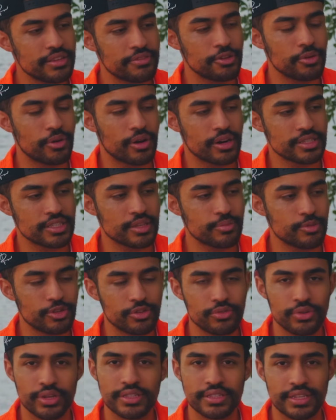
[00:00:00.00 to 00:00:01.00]
if you are someone
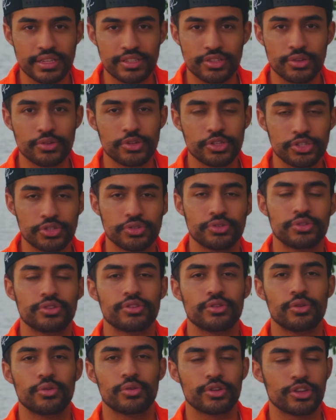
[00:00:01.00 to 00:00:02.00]
who is a Sony shooter
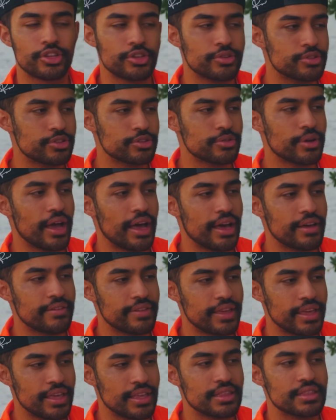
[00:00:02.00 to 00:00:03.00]
or you do have
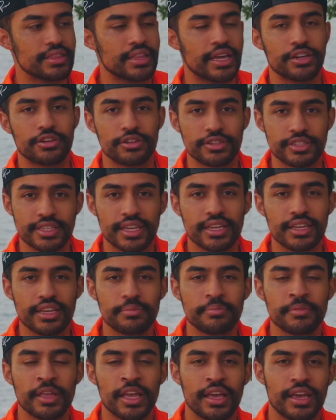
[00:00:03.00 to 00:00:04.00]
a lighter setup,
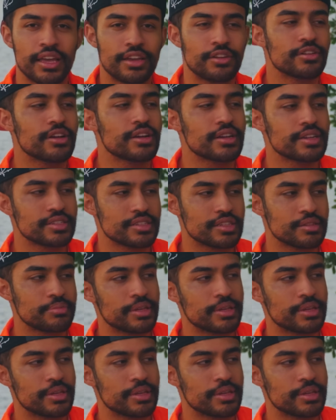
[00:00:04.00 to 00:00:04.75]
and you're not necessarily